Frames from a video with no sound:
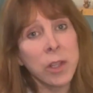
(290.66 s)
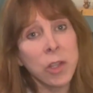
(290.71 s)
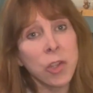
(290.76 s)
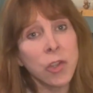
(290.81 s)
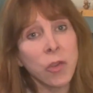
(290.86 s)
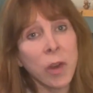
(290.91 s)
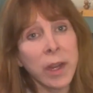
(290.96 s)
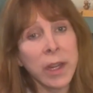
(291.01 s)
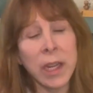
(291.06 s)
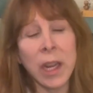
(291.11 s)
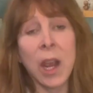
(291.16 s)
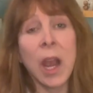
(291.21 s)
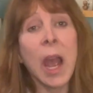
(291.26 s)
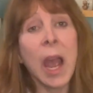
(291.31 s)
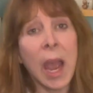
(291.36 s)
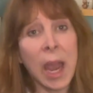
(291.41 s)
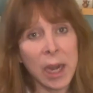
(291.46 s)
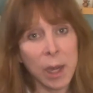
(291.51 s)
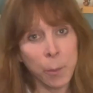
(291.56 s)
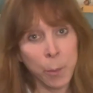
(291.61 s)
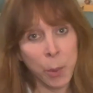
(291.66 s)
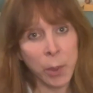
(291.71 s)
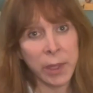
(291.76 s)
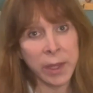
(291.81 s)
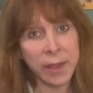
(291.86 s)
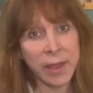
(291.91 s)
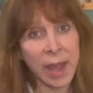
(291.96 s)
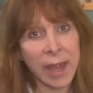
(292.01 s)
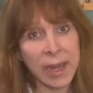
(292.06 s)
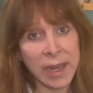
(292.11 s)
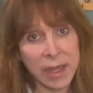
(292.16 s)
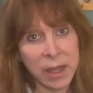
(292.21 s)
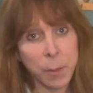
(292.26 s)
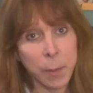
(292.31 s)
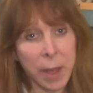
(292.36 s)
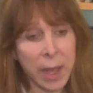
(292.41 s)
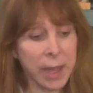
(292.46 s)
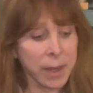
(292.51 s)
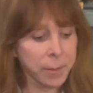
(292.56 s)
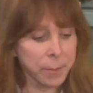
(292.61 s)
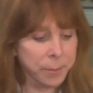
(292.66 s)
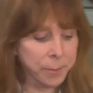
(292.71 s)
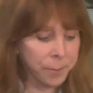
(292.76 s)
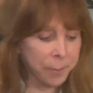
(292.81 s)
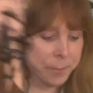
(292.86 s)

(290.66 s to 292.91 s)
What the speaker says: the straightener, and I'm putting that at the bottom.